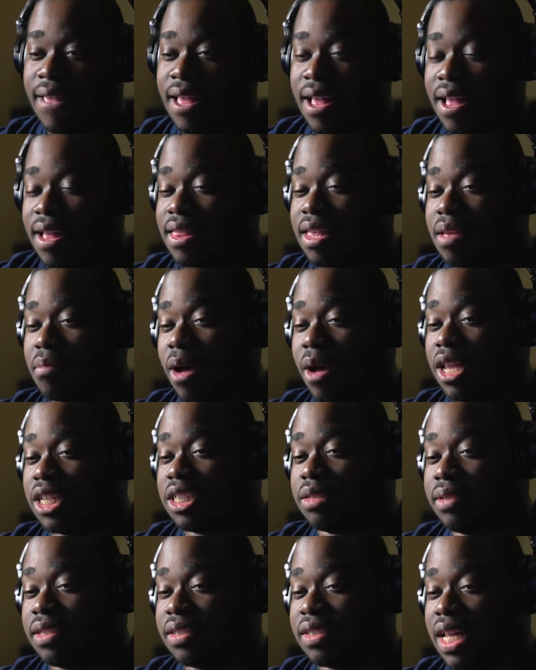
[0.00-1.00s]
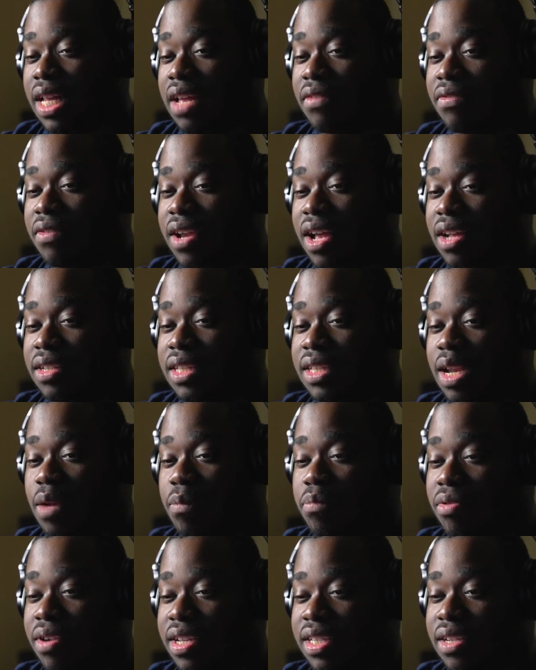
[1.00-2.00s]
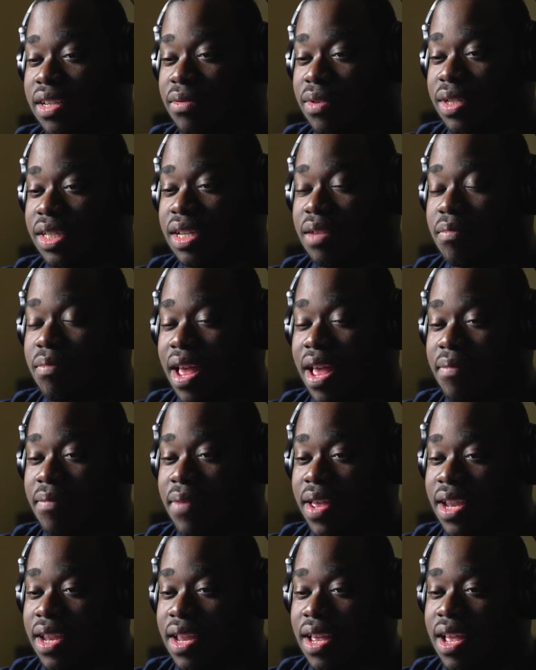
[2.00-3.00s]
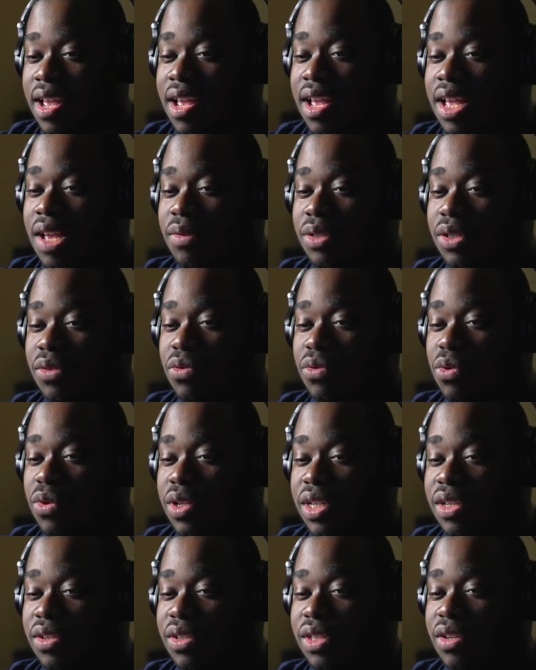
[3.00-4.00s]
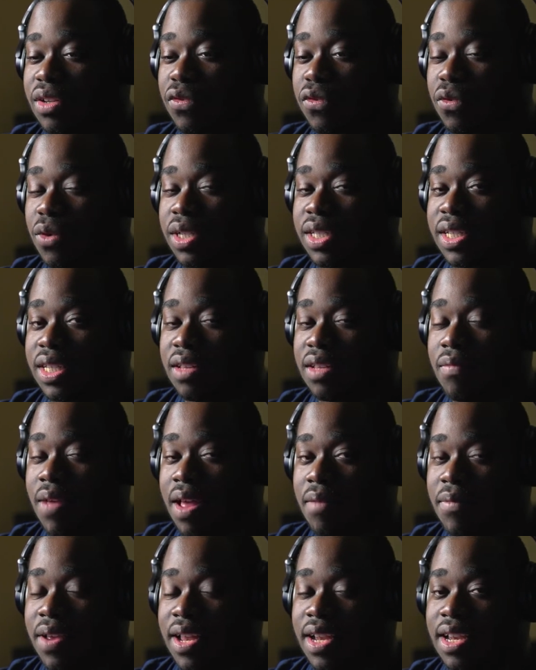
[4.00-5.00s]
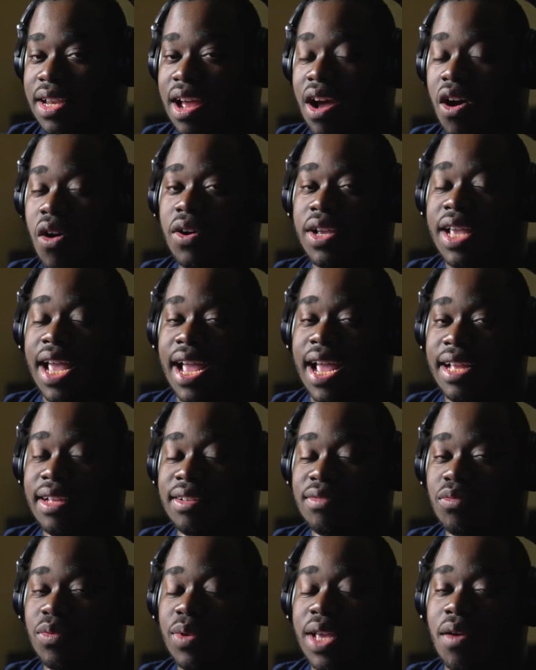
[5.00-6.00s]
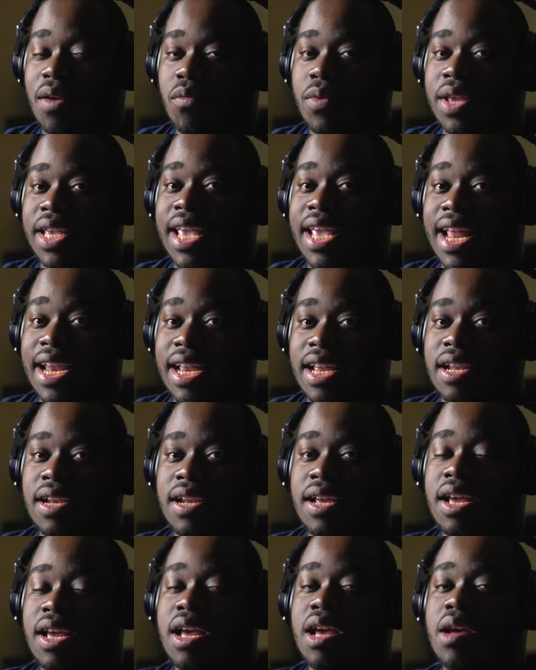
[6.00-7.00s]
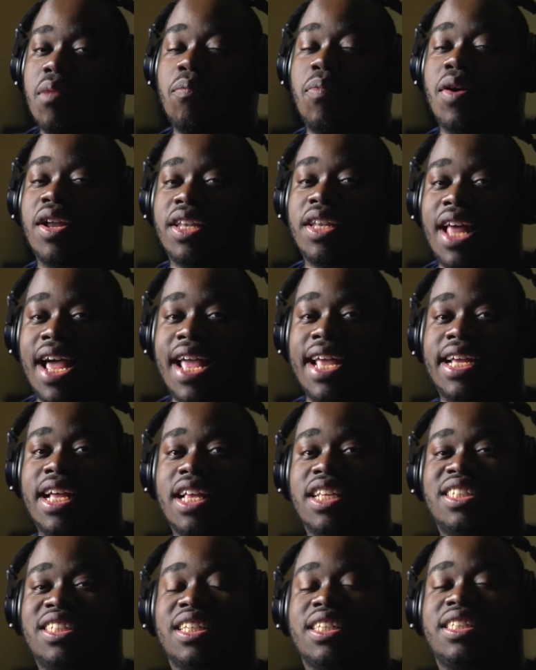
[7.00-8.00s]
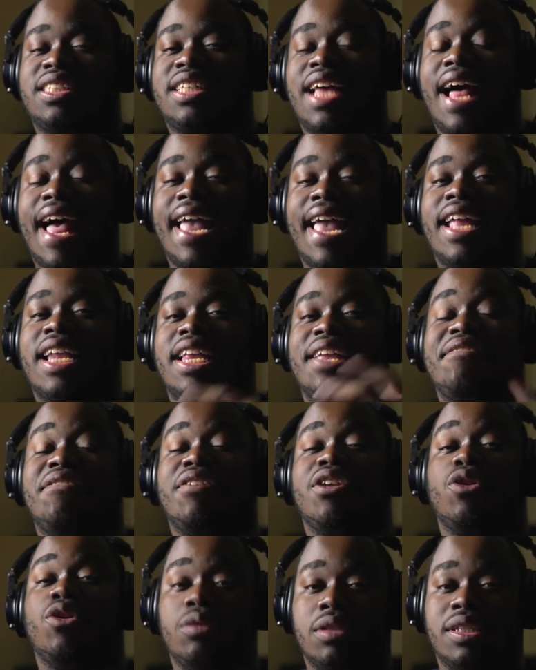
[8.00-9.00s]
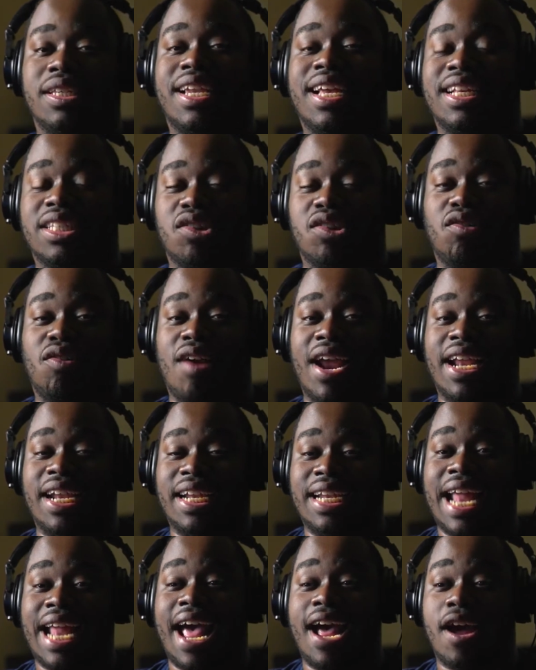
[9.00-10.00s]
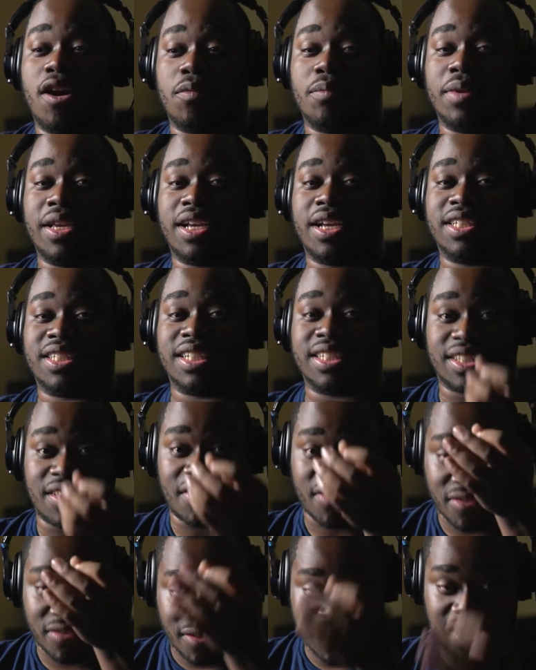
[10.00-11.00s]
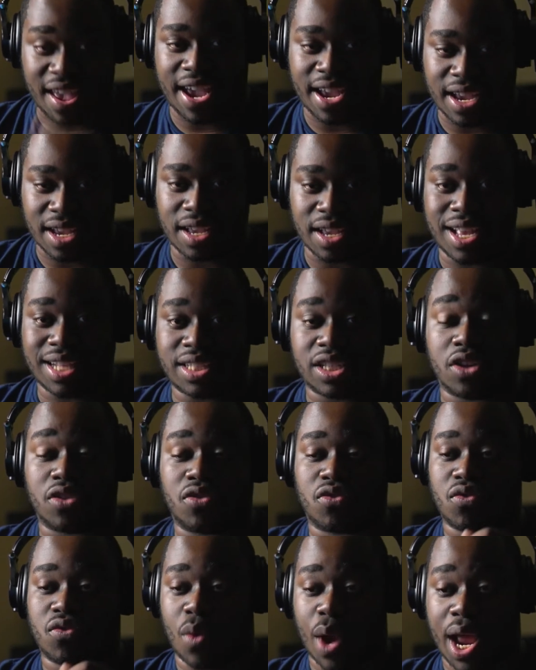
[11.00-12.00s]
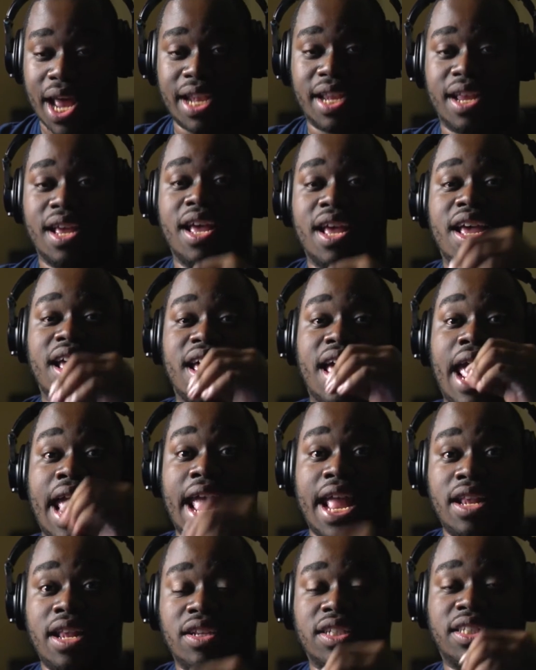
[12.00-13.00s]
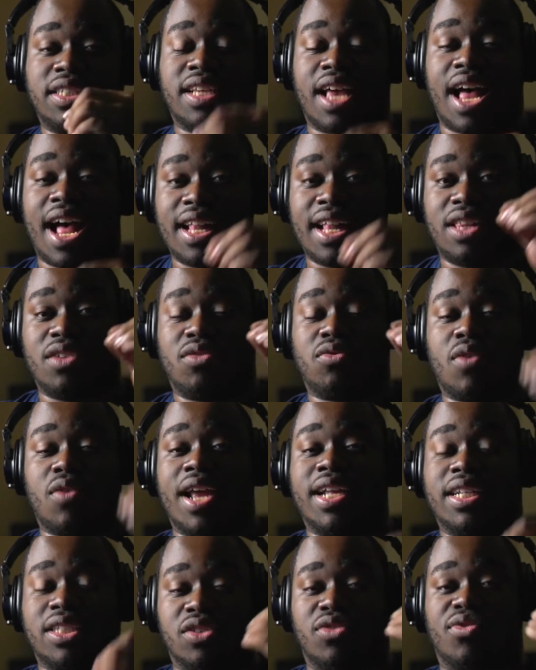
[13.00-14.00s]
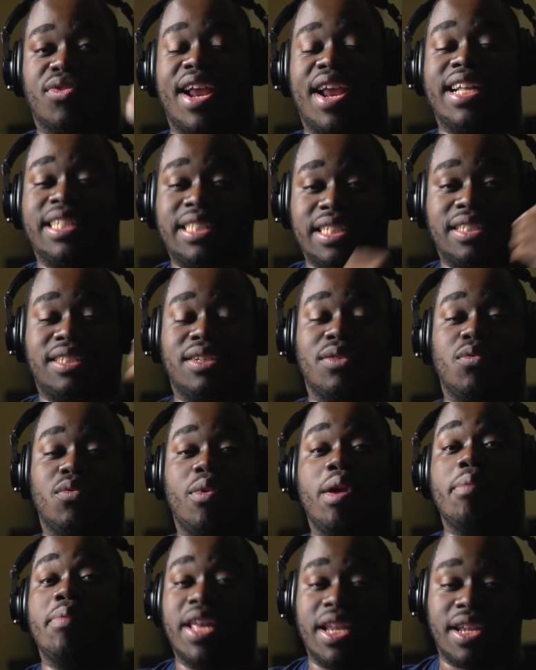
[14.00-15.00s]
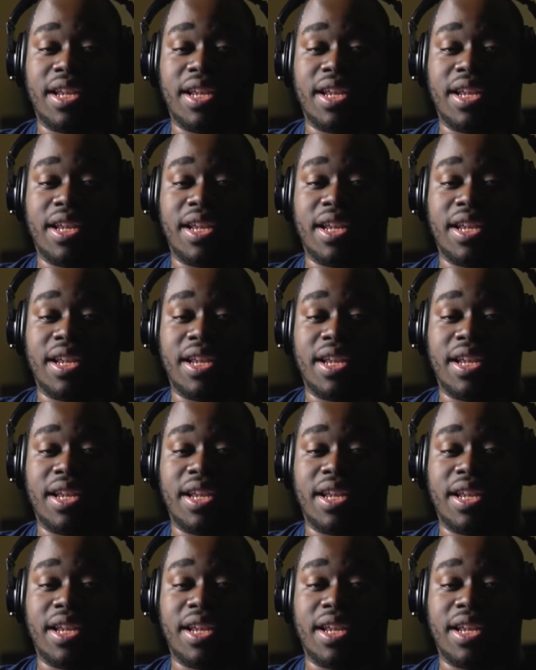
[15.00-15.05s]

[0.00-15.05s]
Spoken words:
The abolishment of slavery outside of prison was an amendment. It was a ruling using the 14th Amendment. Okay, we get it. But, like, society views it as a right now because it's a thing. It's a thread inside the rights granted to women.